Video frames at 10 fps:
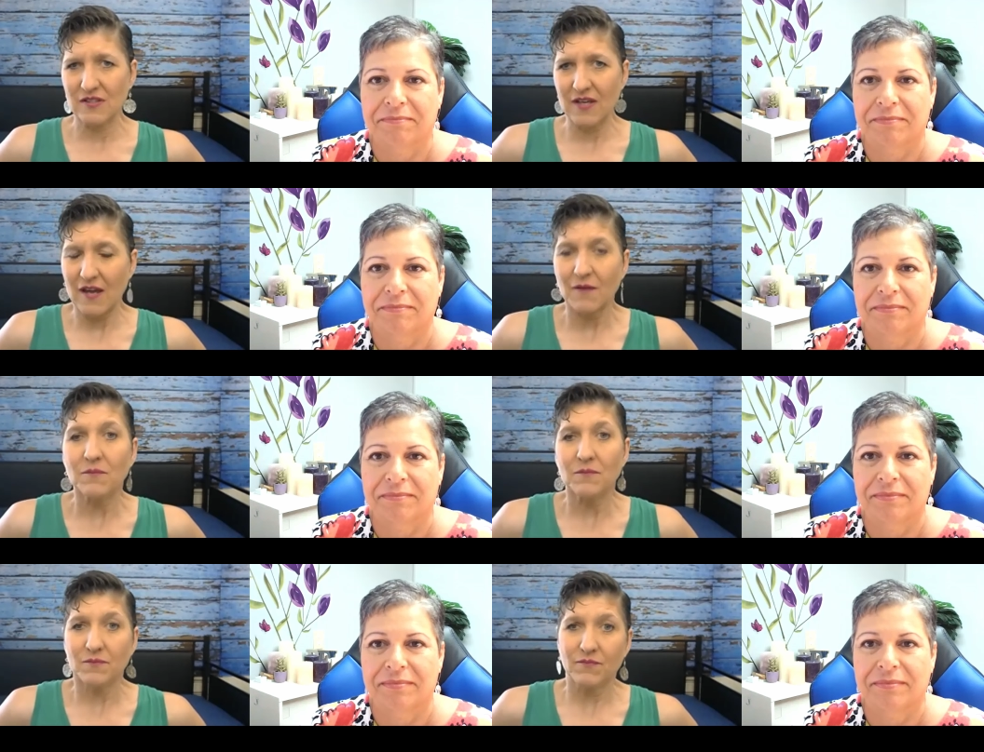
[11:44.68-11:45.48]
Speaker 1: it
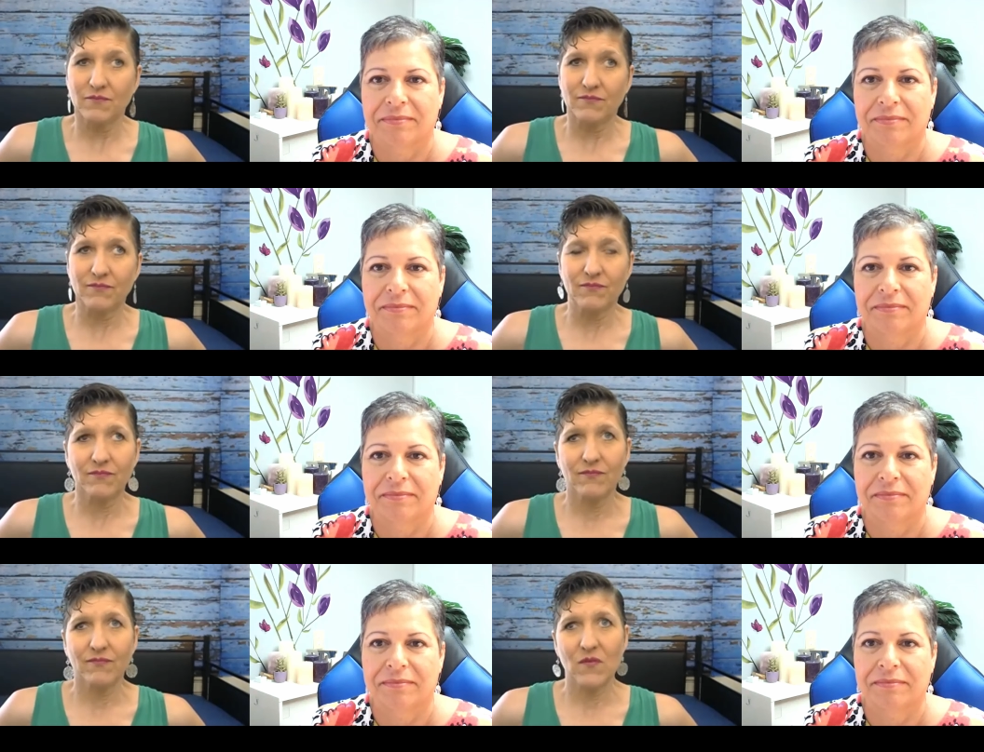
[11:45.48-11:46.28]
can
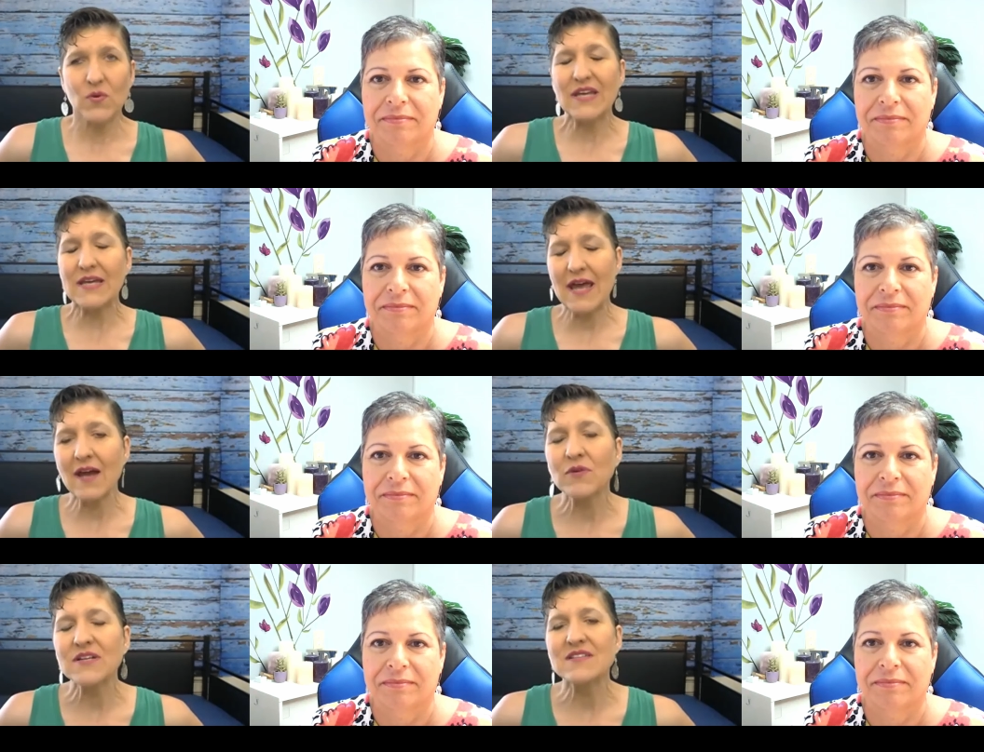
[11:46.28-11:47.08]
we
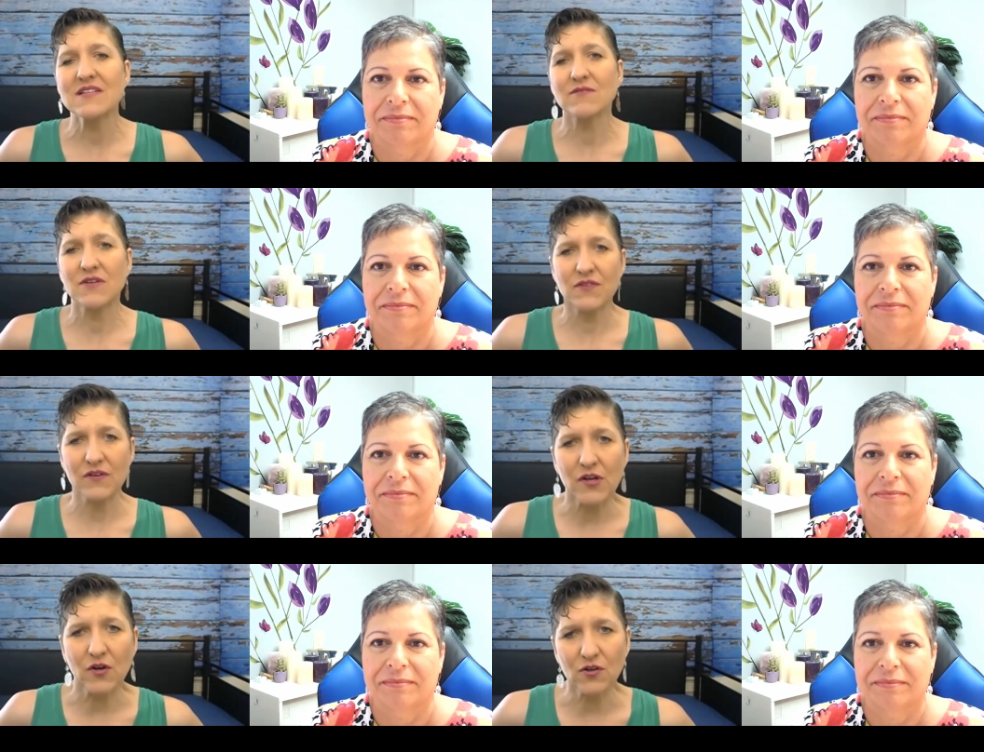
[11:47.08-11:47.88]
can receive it
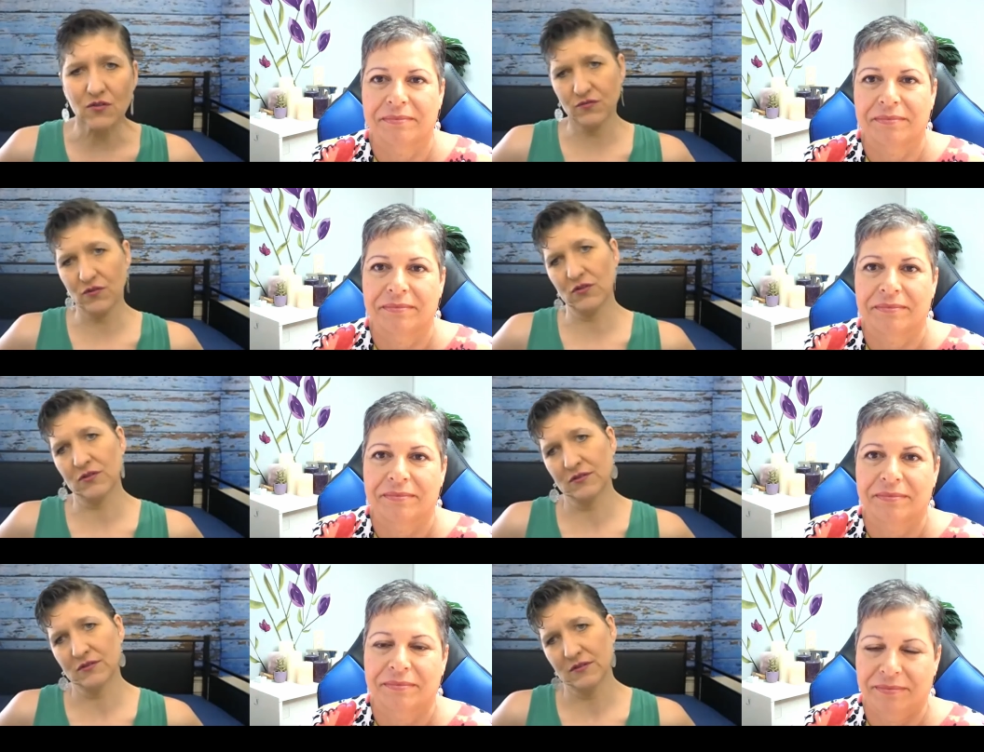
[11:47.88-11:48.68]
very
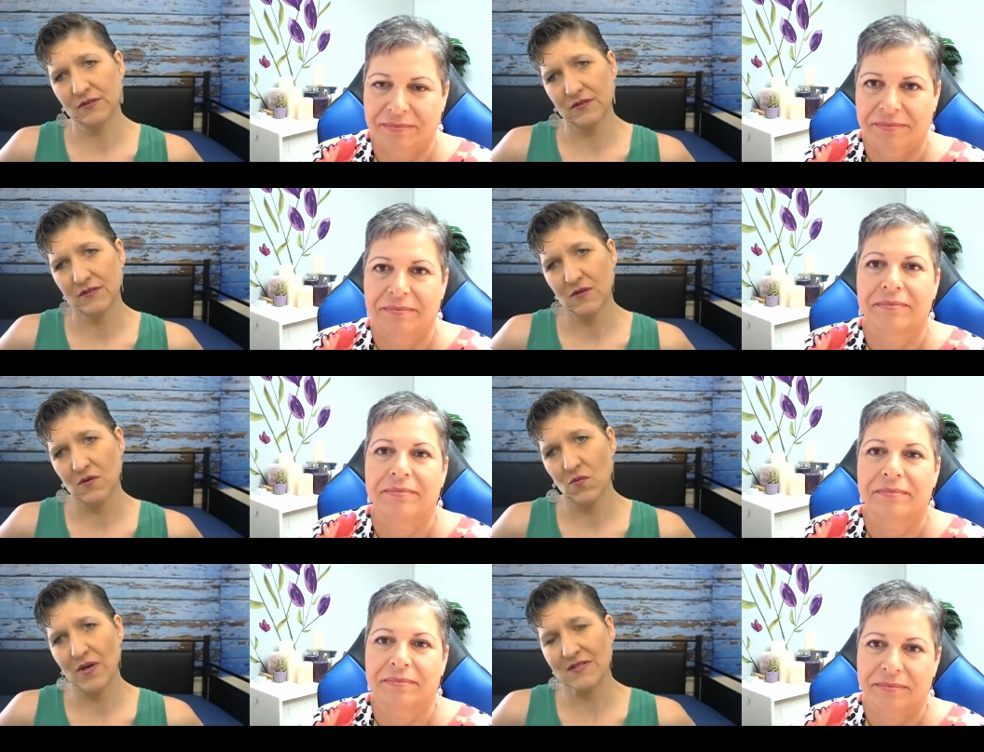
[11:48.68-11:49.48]
hurtful
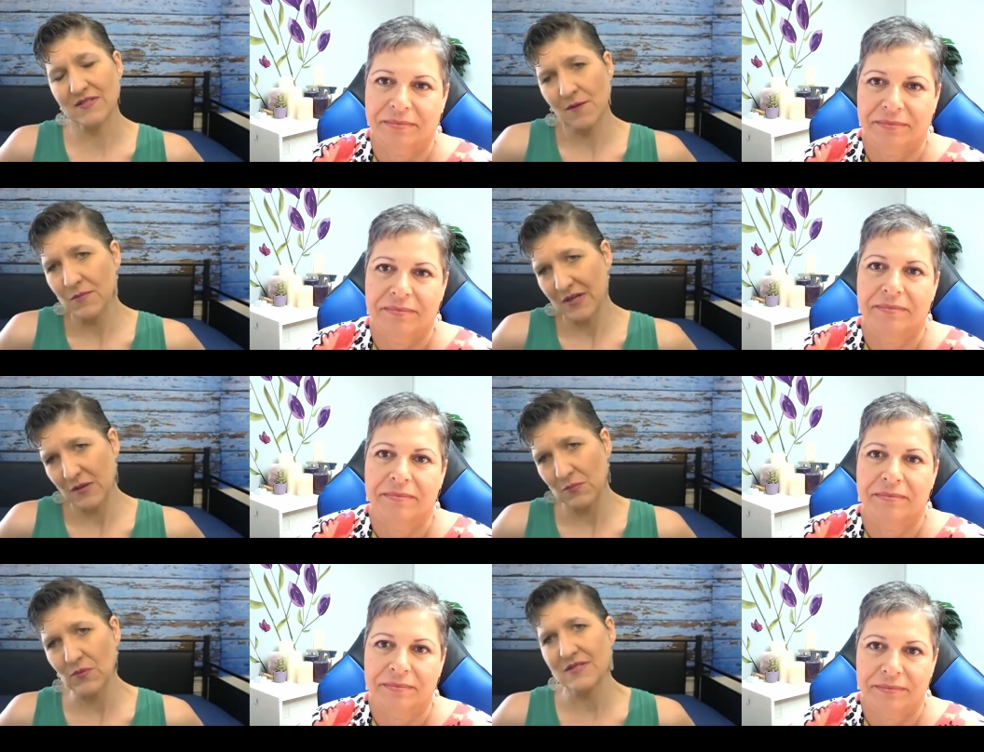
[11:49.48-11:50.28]
when
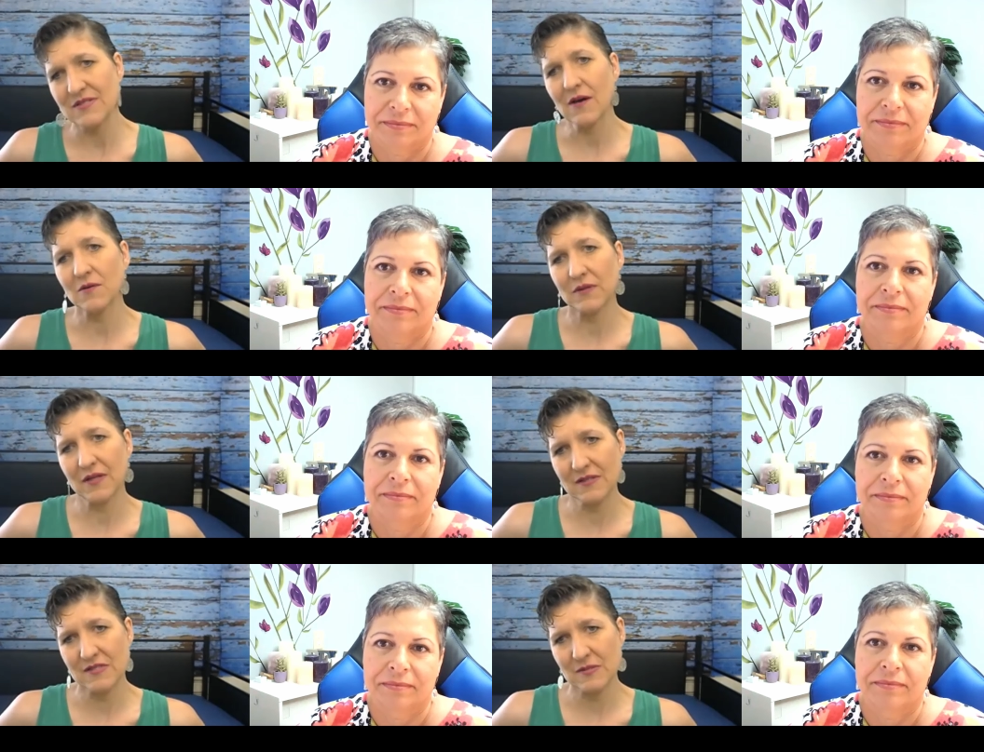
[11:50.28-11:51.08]
somebody points out a
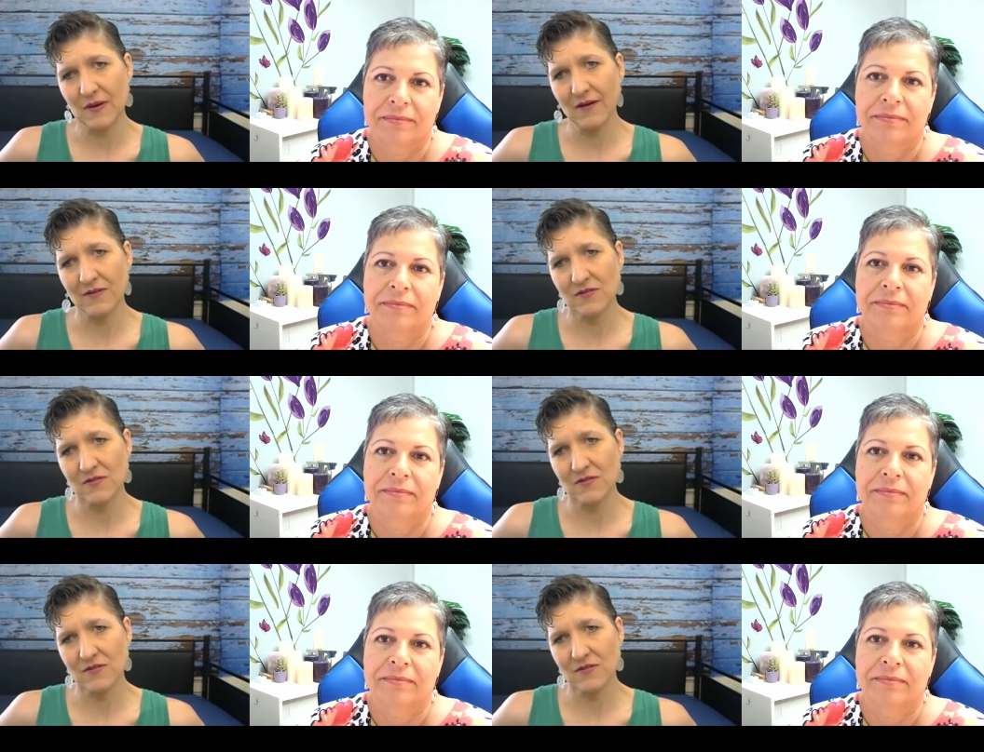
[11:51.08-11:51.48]
blind spot.